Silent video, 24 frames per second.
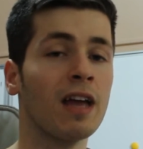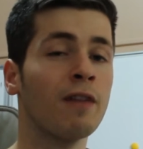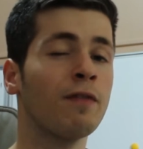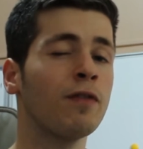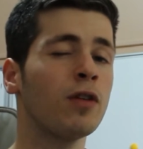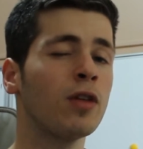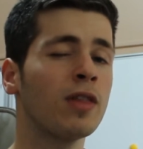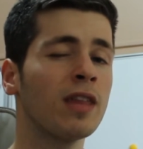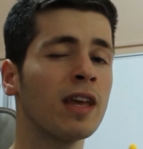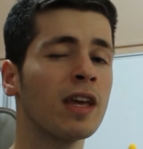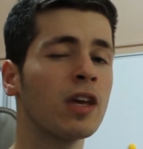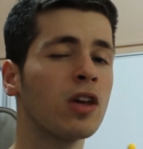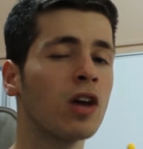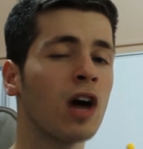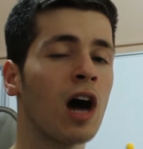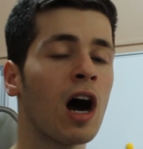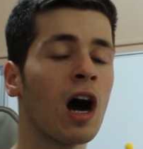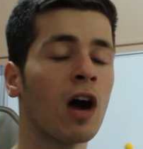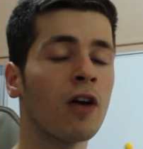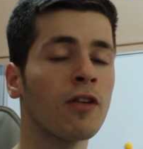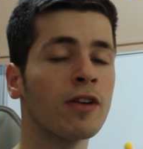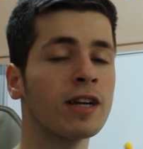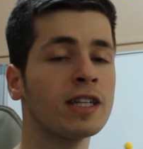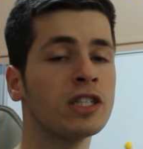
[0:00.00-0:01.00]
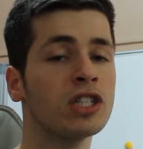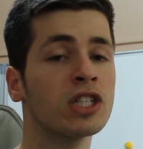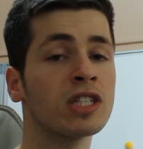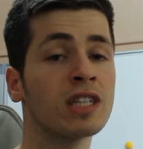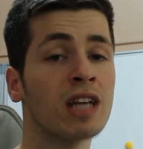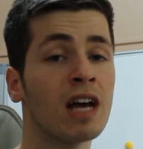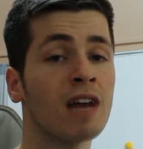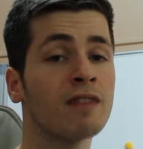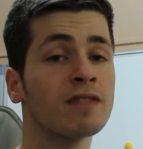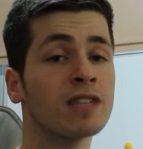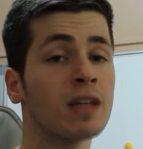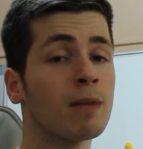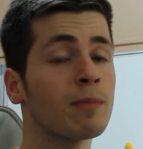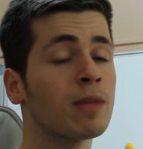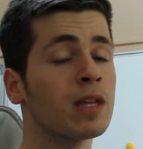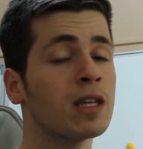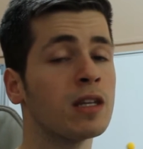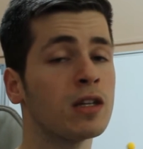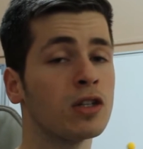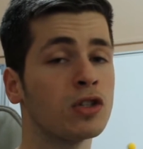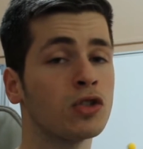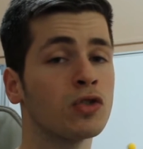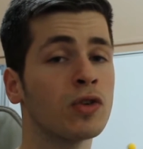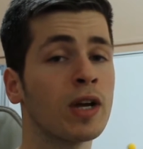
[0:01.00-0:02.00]
If you think you're hungry, just have
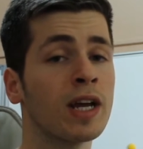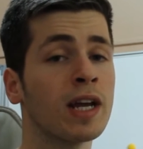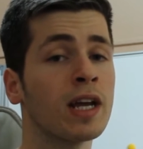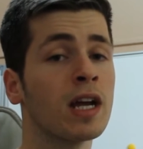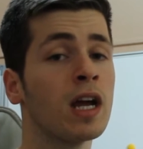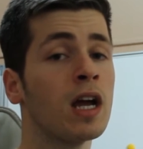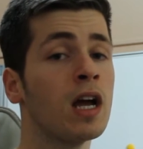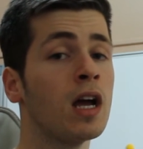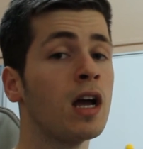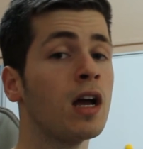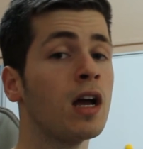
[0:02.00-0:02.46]
something to drink,